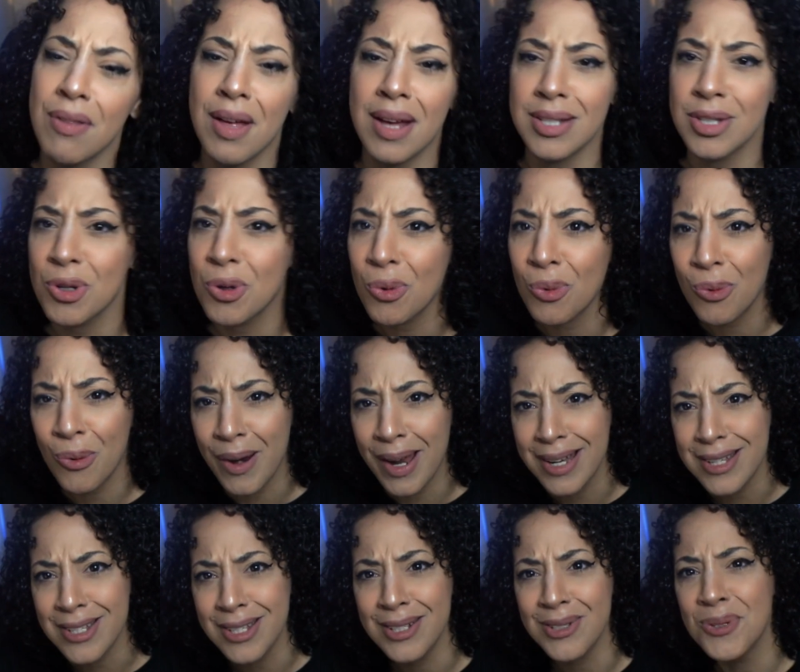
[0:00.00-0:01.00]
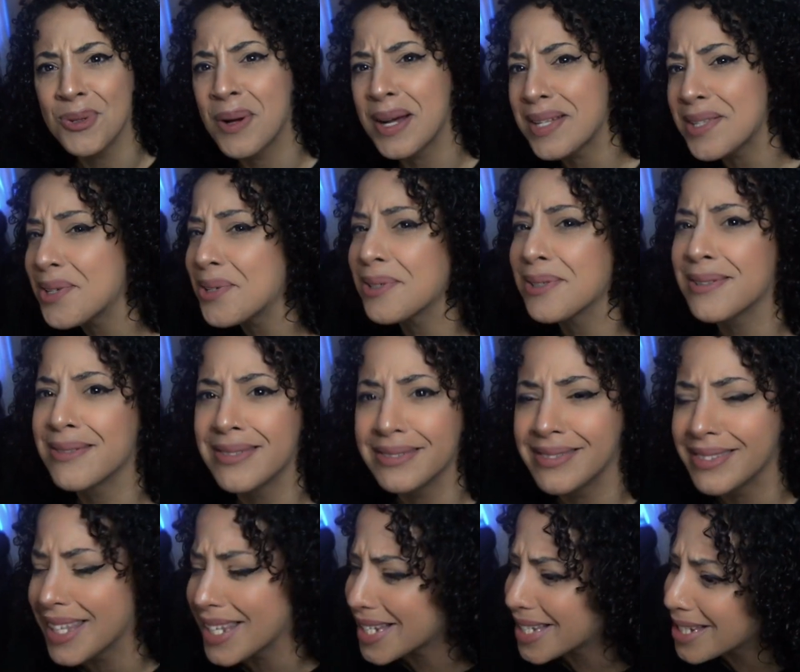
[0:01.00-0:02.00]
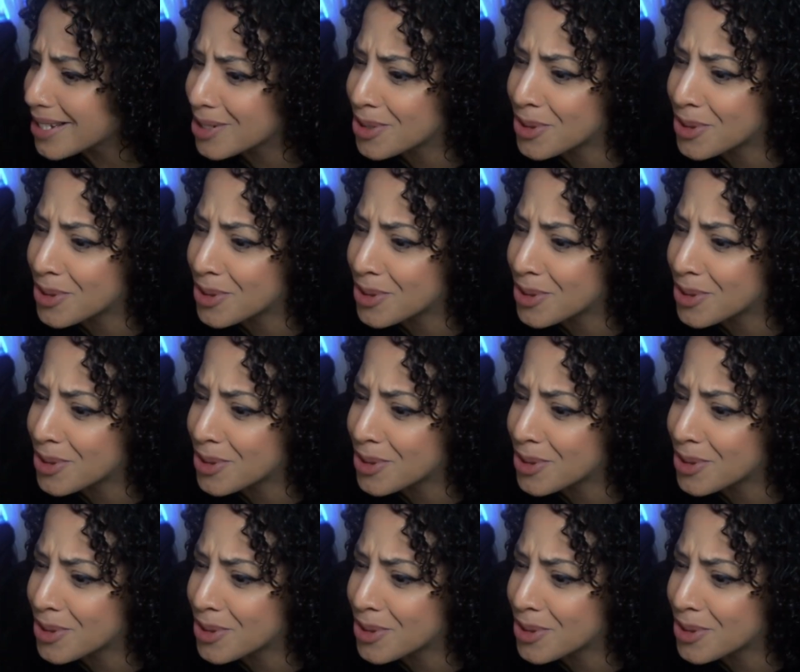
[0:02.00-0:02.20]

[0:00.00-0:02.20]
that's great, Shein. You guys this is